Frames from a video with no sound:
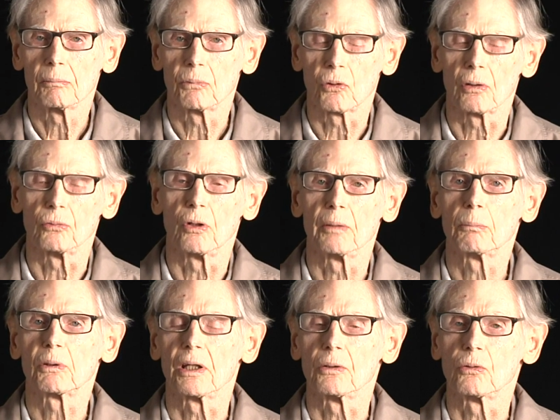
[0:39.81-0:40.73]
Broadway
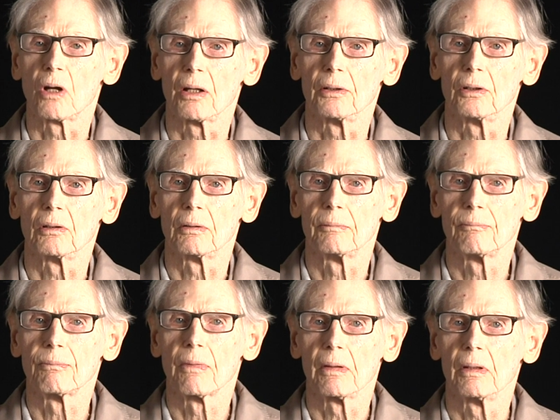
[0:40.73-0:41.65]
playwriter
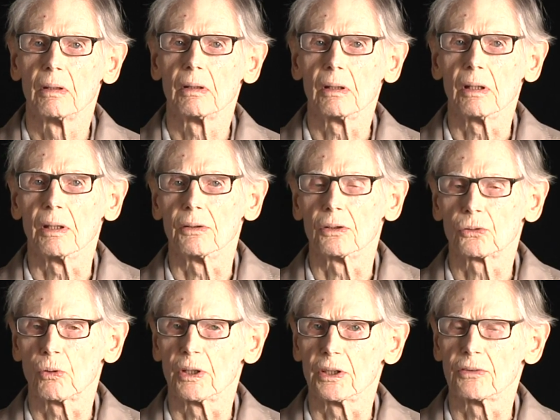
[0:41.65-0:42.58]
in the
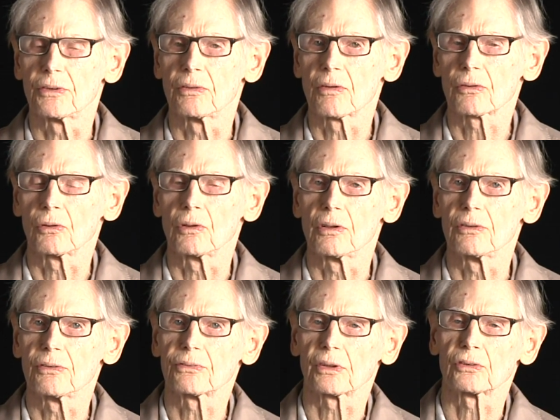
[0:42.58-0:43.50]
20s and
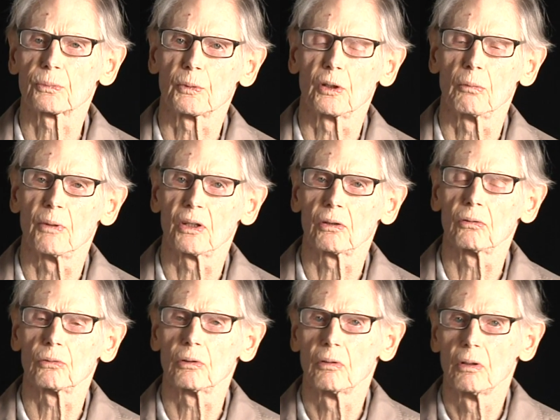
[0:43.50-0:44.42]
30s,
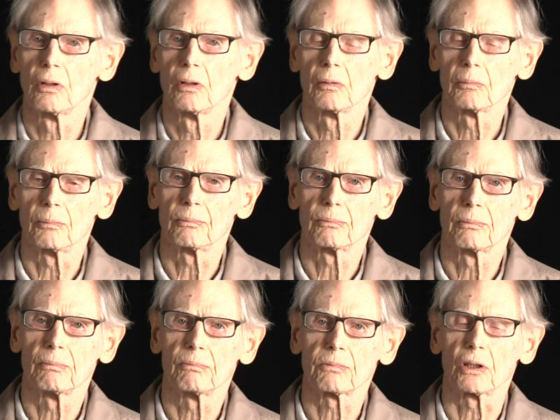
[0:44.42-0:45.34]
experimental
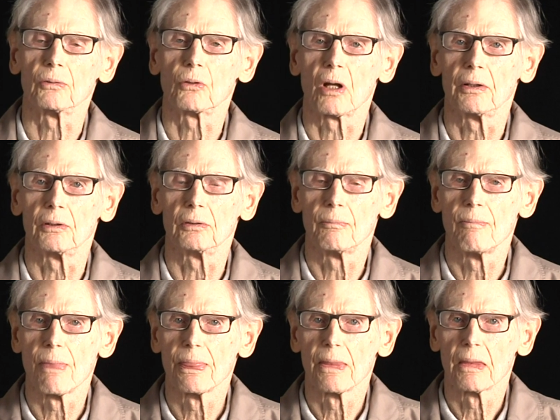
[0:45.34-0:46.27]
playwriter.
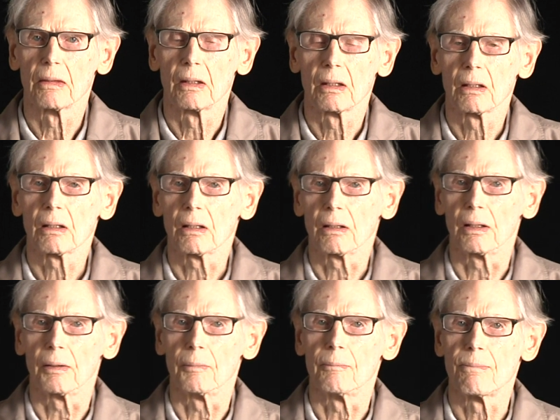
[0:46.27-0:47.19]

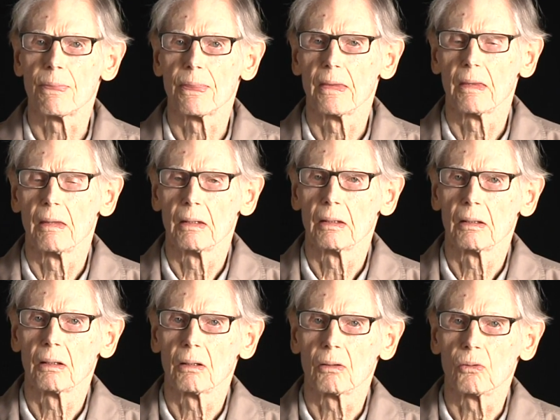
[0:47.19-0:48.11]
Uh,
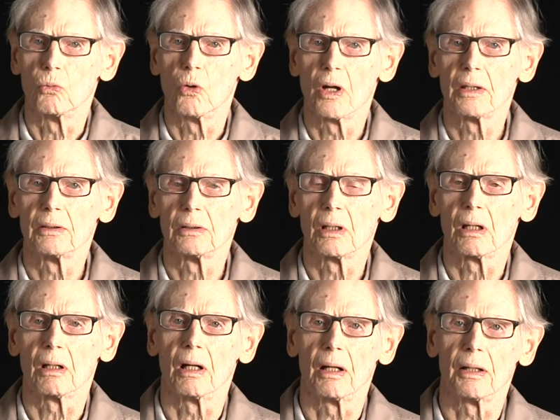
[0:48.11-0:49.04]
when
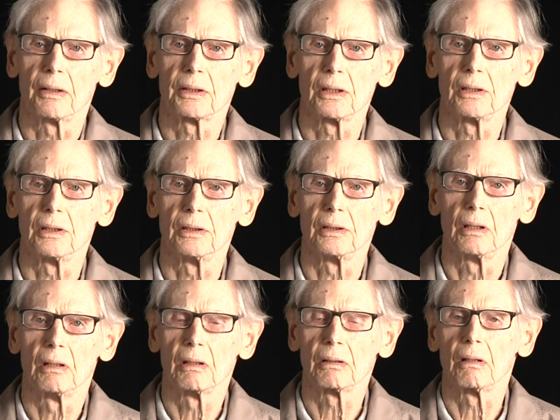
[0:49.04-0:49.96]
uh, he
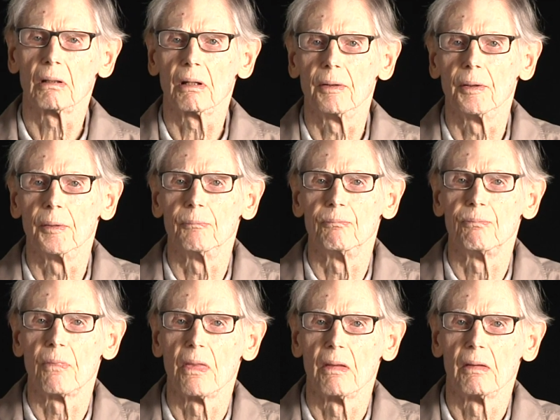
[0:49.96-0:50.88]
uh,
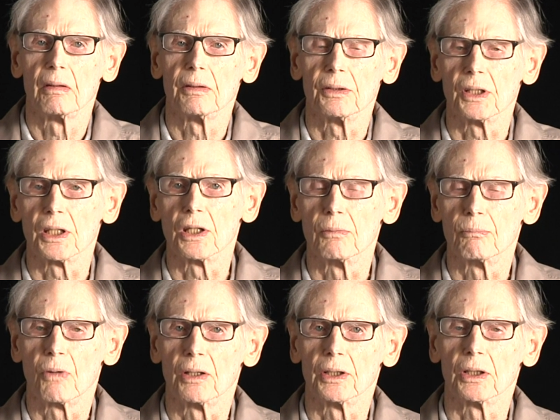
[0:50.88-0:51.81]
needed
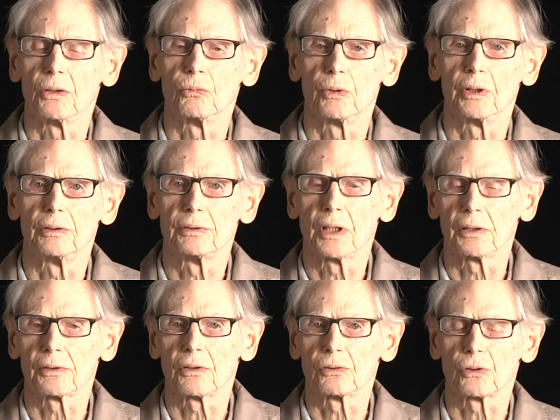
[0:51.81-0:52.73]
money, we'd
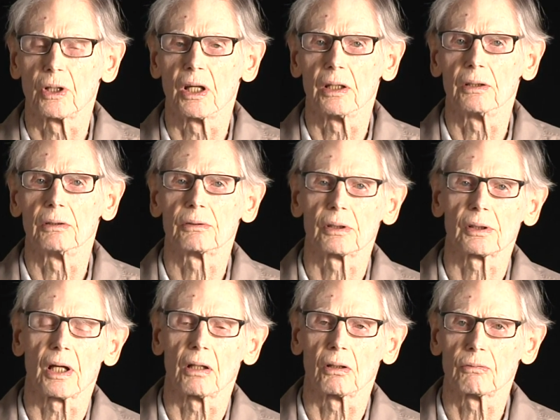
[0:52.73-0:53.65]
take the train to
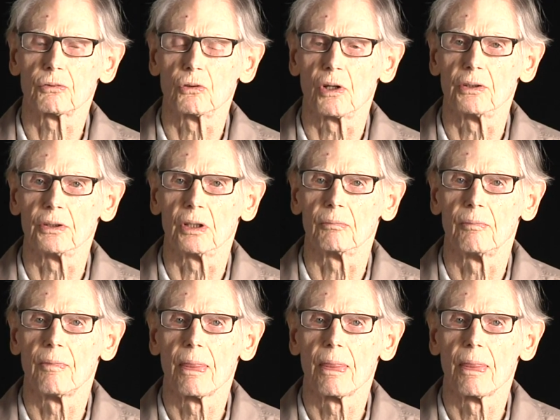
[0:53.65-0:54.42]
California